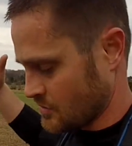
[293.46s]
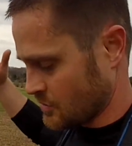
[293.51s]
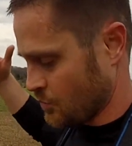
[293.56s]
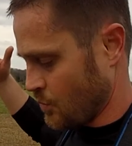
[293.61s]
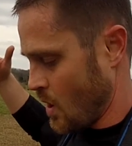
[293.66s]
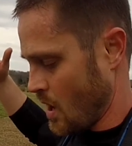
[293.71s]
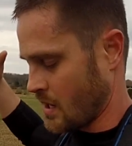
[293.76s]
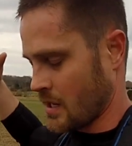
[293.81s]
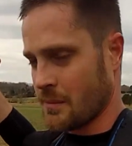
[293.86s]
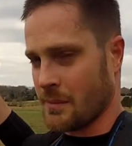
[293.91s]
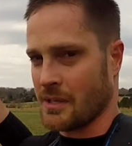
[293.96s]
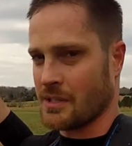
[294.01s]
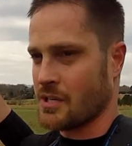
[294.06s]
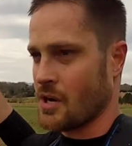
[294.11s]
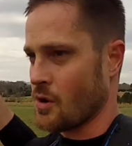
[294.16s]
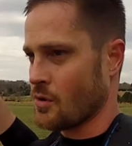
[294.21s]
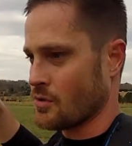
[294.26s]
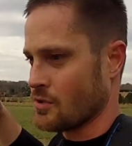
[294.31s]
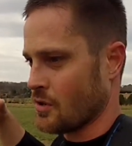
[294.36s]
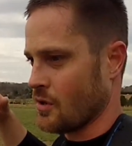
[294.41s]
walking on my
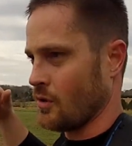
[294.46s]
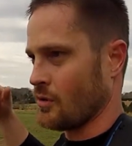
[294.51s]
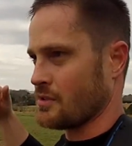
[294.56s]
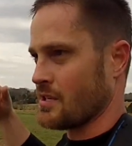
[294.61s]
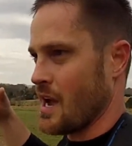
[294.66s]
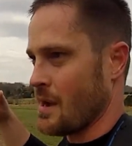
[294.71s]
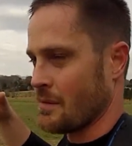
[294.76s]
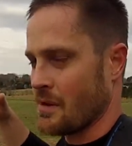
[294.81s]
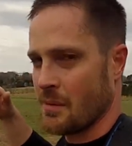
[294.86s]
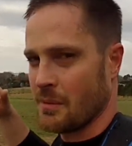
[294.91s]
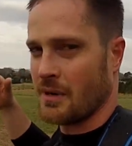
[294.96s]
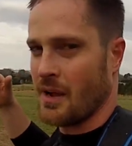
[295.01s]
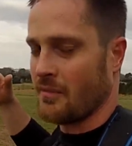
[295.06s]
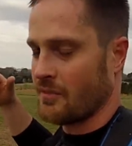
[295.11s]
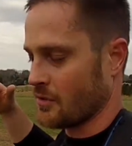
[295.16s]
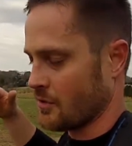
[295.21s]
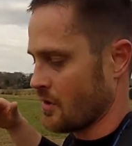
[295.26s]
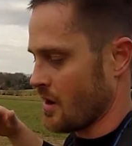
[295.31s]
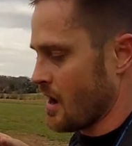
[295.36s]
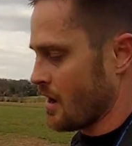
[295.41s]
toes the whole time, coming off
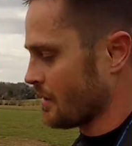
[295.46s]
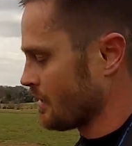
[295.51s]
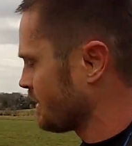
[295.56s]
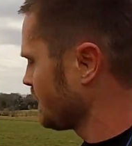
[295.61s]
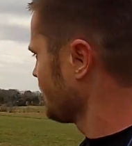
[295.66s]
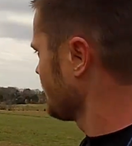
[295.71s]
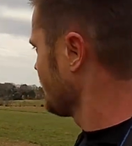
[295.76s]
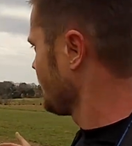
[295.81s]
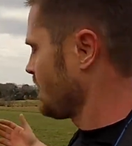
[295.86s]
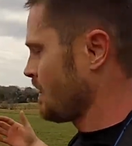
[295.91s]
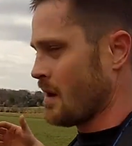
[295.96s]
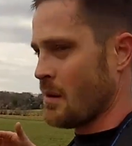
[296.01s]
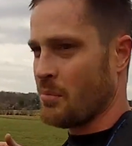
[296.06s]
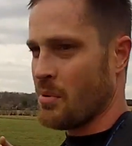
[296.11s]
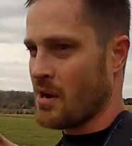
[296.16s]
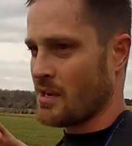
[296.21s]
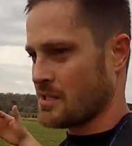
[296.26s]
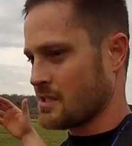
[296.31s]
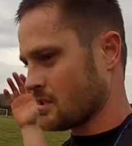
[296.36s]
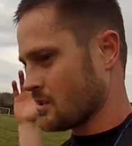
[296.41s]
the ground a
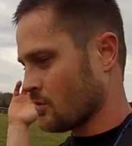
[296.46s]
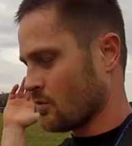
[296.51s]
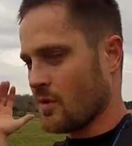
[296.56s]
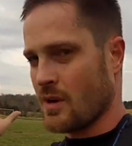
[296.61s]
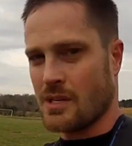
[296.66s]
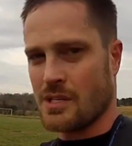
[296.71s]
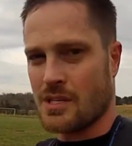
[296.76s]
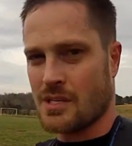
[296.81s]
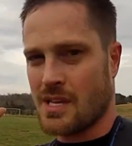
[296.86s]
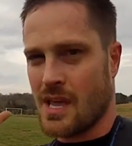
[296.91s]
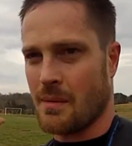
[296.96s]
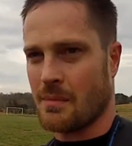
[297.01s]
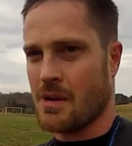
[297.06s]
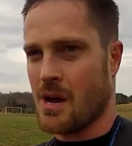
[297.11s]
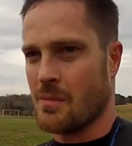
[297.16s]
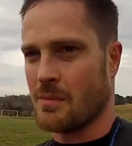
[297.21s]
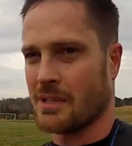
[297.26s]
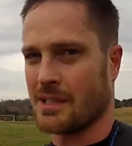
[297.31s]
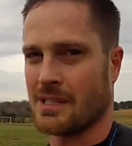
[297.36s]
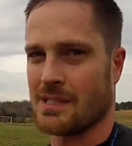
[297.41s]
bunch because the wind just kept
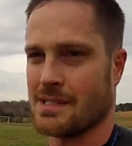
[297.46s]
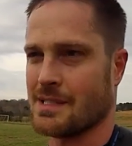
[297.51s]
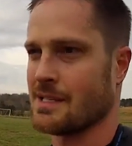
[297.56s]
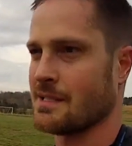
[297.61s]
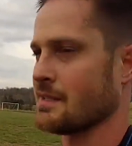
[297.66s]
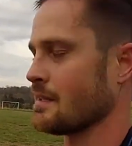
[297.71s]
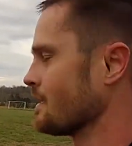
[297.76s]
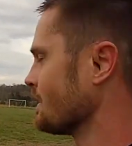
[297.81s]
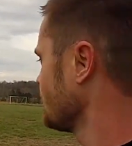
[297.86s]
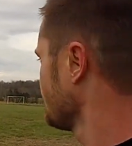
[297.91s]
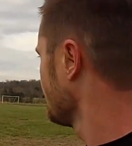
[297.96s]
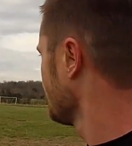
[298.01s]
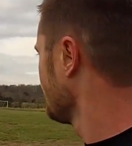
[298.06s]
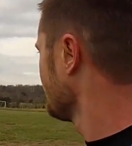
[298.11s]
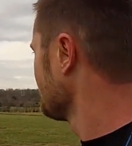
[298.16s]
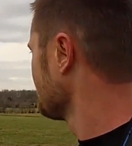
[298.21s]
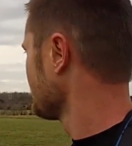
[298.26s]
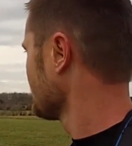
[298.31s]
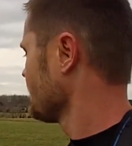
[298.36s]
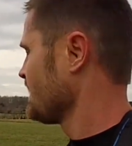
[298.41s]
coming consistent.
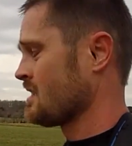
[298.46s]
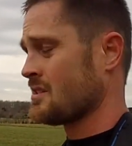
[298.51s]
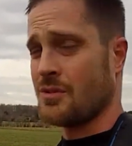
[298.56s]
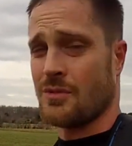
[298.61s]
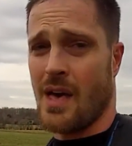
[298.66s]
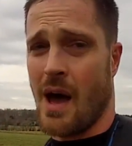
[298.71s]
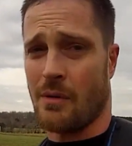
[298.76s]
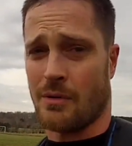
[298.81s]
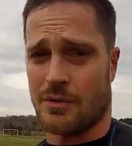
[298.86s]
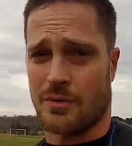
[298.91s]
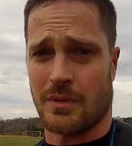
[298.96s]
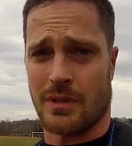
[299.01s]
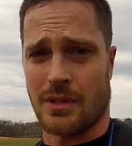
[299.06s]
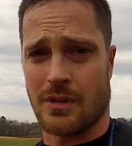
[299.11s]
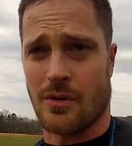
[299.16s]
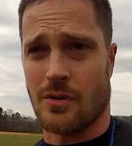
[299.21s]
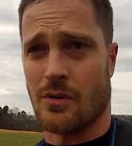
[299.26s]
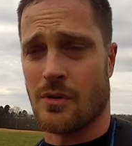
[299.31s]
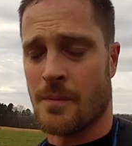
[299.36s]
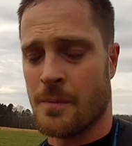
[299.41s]
So that was really
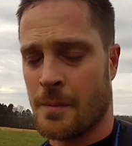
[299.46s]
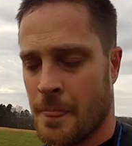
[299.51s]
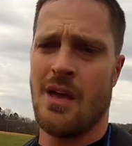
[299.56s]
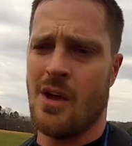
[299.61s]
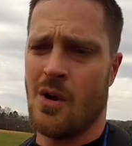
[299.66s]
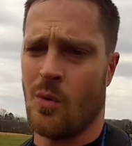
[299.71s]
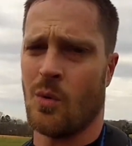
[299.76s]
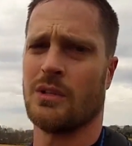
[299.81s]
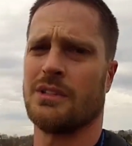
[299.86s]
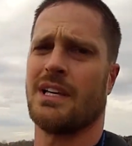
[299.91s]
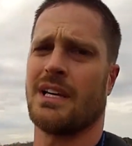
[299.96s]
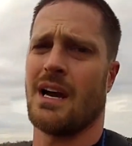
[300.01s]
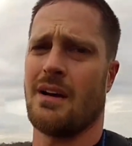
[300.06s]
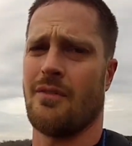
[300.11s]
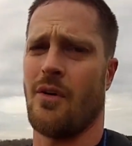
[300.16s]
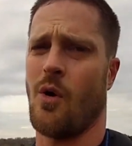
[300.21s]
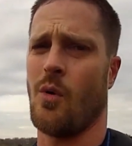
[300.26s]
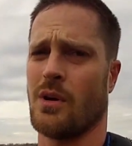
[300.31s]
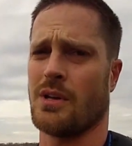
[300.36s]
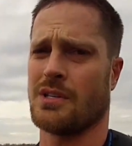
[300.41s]
cool. One thing I've
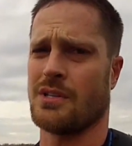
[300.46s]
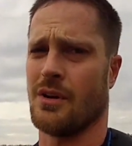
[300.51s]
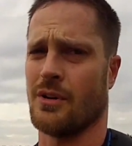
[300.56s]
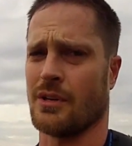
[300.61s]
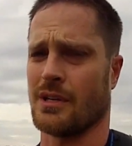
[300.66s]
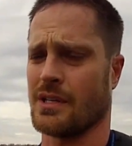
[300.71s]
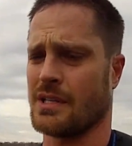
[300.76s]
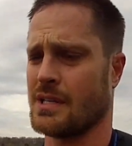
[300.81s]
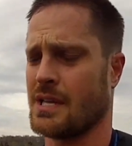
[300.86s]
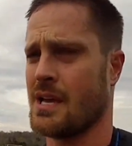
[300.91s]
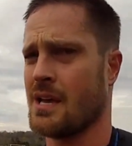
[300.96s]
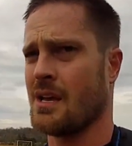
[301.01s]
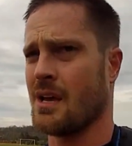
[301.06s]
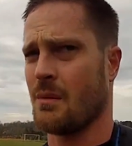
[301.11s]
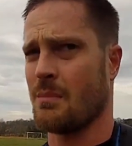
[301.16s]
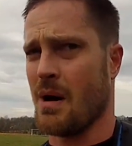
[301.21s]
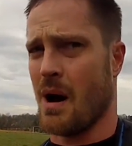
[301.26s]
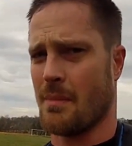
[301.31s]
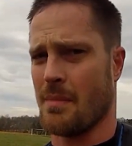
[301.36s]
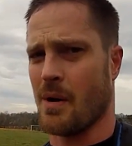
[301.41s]
always noticed
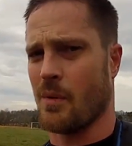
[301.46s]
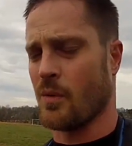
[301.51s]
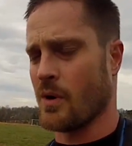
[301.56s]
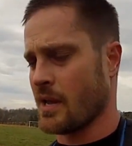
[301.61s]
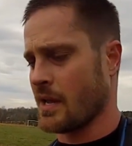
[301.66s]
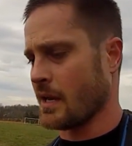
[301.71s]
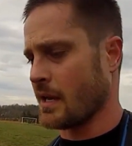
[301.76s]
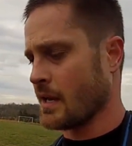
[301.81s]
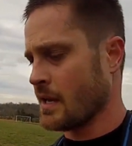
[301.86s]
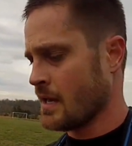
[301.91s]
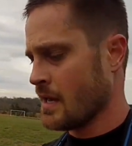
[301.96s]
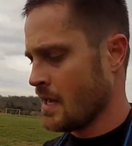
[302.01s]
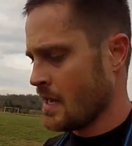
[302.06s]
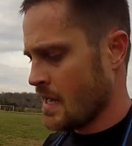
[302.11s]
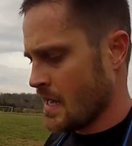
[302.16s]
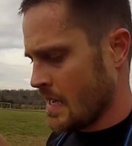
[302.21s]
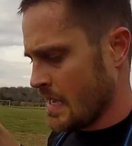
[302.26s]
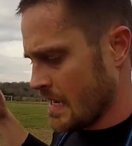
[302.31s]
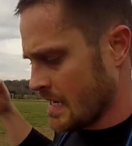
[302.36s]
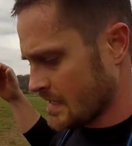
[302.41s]
about my wing
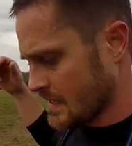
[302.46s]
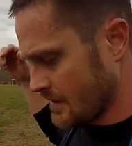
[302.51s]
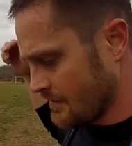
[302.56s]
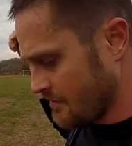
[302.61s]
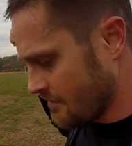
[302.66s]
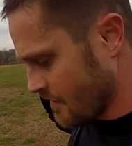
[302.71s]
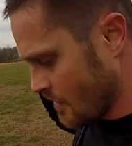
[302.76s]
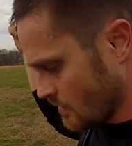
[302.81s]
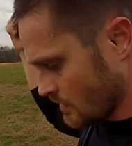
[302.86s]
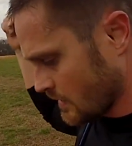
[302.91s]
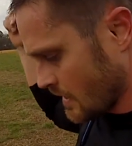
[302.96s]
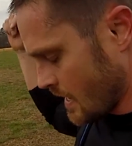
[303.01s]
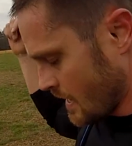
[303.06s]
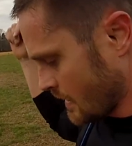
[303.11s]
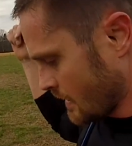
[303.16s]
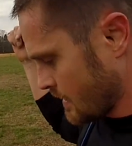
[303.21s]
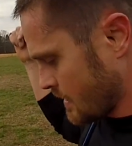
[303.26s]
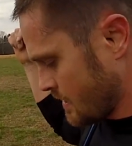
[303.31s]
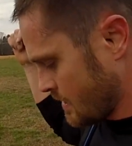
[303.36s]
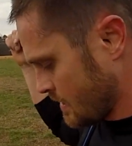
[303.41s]
is I felt
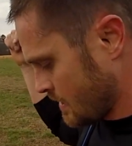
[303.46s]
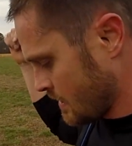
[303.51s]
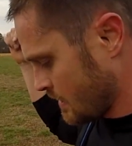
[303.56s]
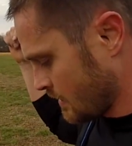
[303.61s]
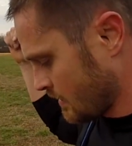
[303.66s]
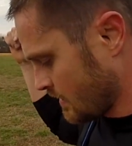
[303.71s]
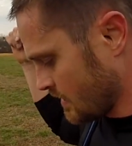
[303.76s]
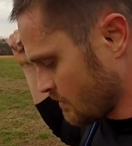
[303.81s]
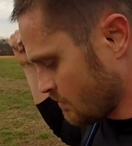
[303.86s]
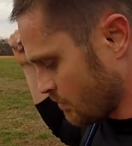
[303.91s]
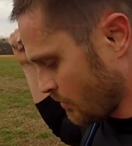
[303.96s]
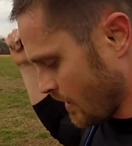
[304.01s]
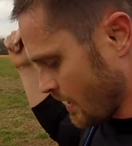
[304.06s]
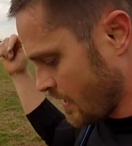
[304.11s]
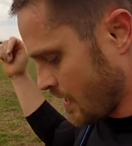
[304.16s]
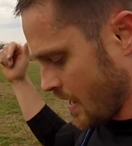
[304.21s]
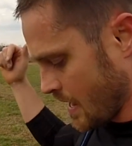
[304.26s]
like the brake